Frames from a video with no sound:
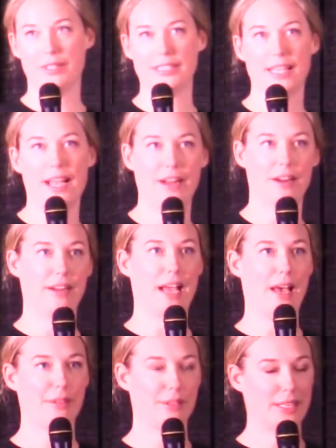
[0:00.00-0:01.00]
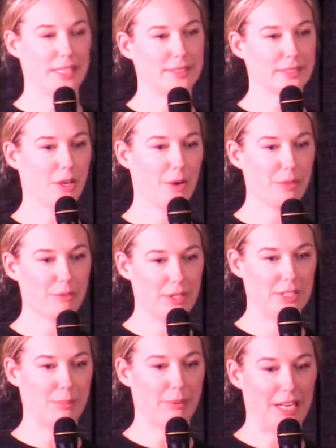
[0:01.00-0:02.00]
retired athletes go through a
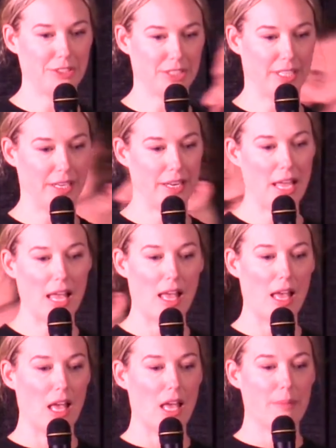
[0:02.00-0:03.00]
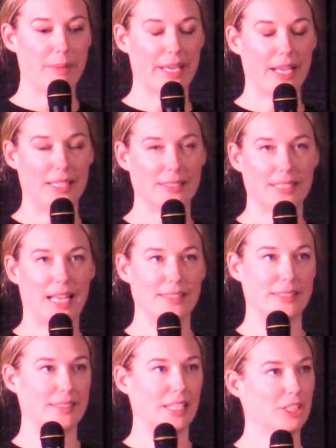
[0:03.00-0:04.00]
depression because that's
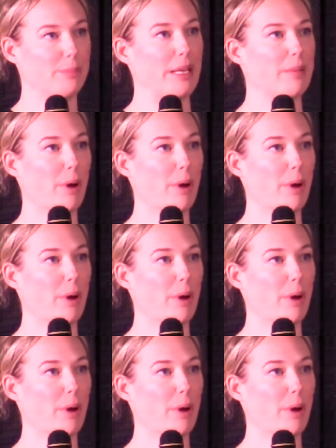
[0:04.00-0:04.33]
such a big